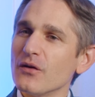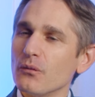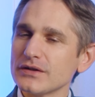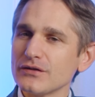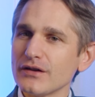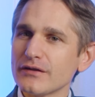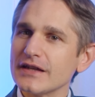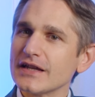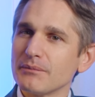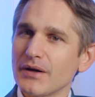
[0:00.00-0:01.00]
what do you
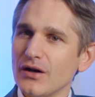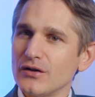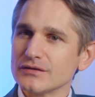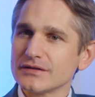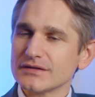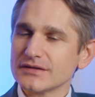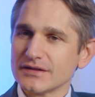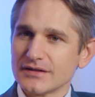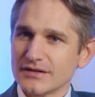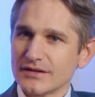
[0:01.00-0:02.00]
think about
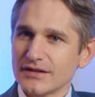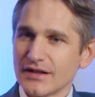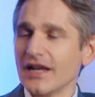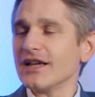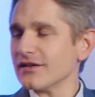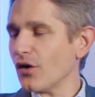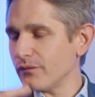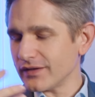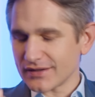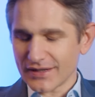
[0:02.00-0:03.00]
and I
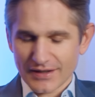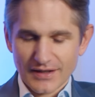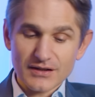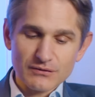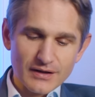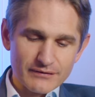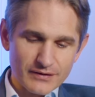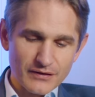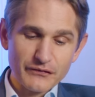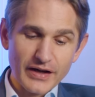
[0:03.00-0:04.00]
obviously I, I, do have
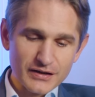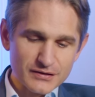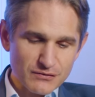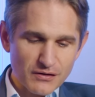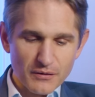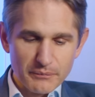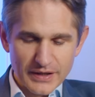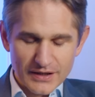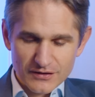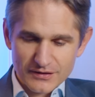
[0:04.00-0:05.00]
a very strong
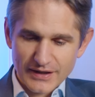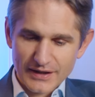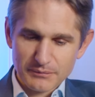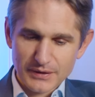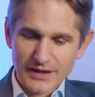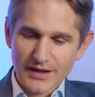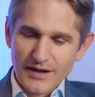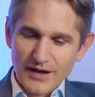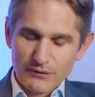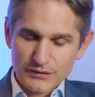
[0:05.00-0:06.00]
opinion on that, but
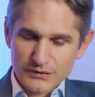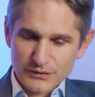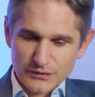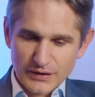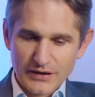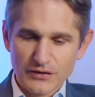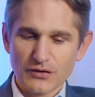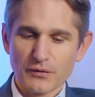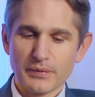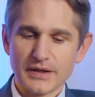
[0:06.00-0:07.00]
I want to, to hear
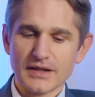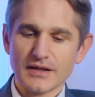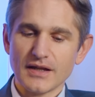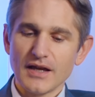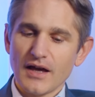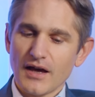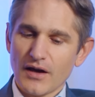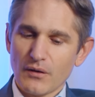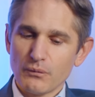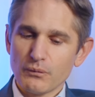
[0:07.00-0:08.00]
your opinion.
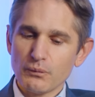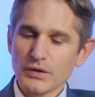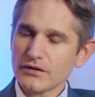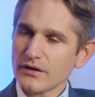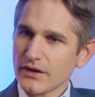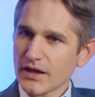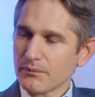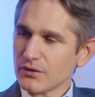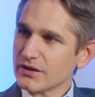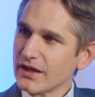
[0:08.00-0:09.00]
Uh, what do you think
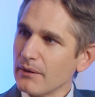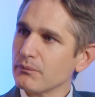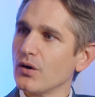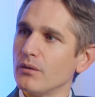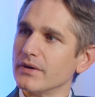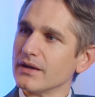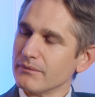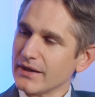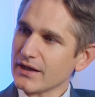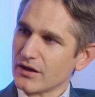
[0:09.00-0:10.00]
about the upcoming
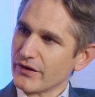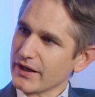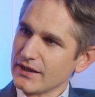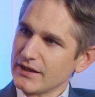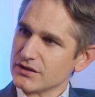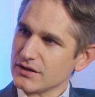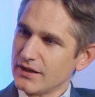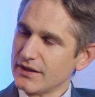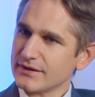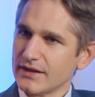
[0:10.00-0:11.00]
MiCA regulation?
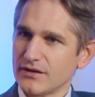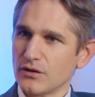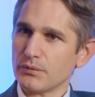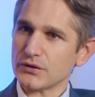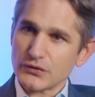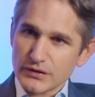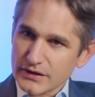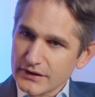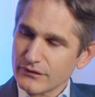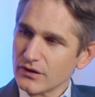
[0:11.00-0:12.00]
Is that an
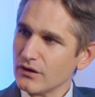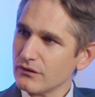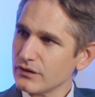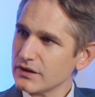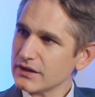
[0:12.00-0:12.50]
opportunity for, for